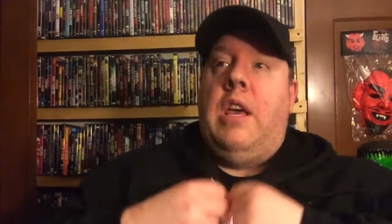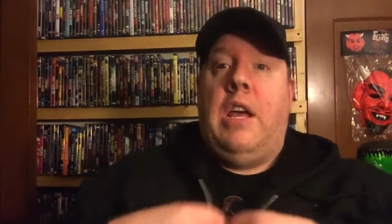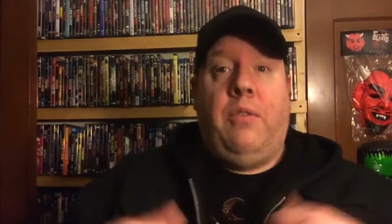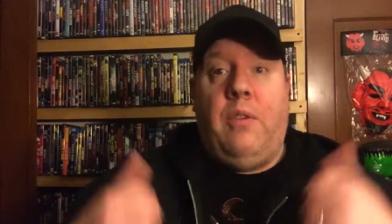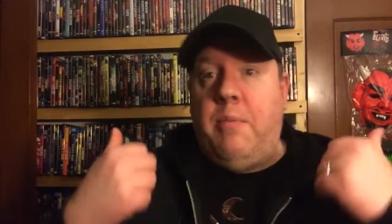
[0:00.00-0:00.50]

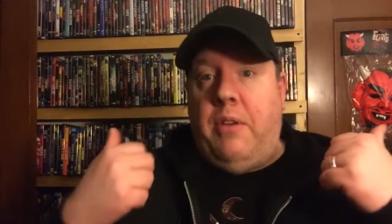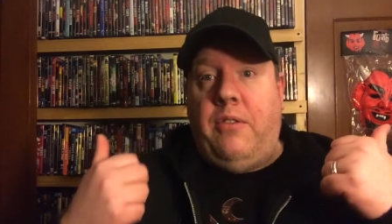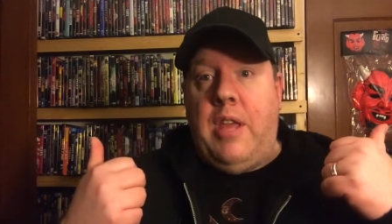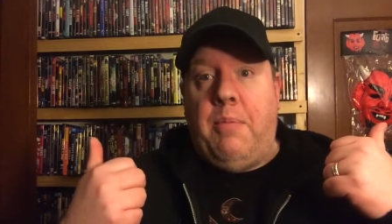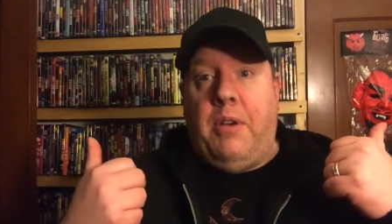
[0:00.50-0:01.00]
I still have my
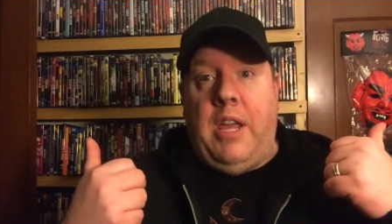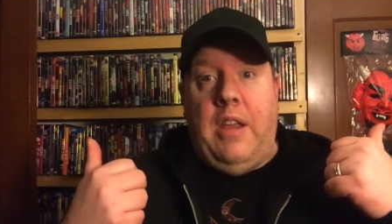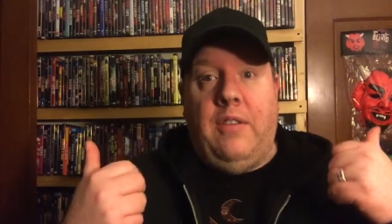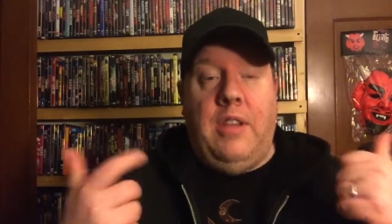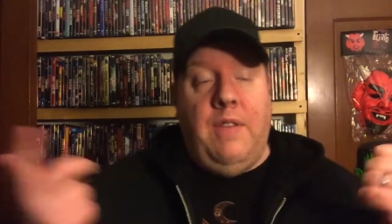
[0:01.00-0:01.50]
Snapper
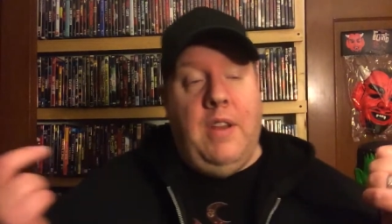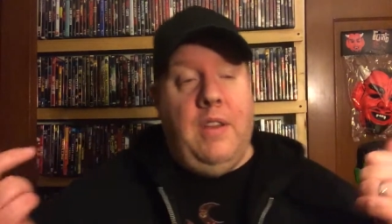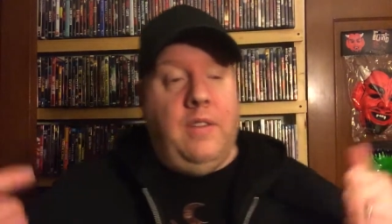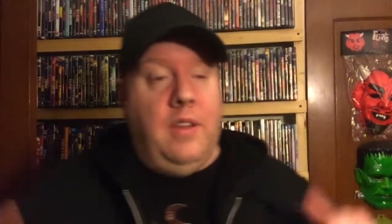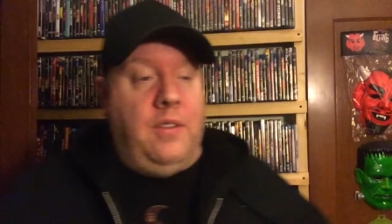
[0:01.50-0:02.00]
Case
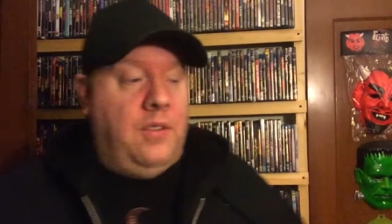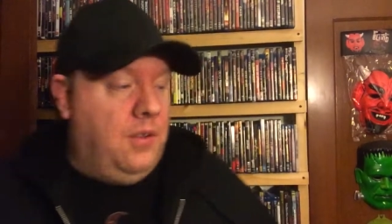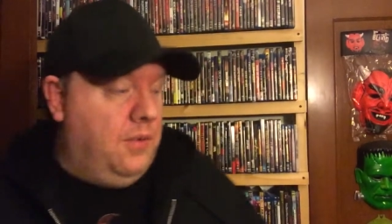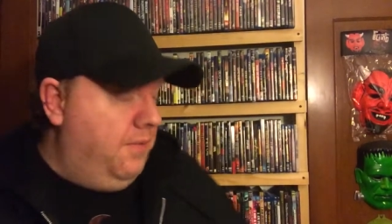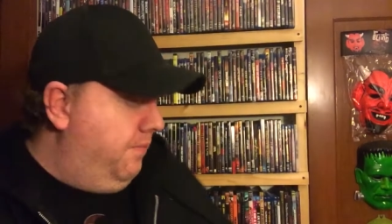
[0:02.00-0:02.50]
DVD set,
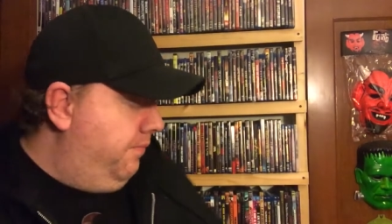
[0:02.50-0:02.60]
so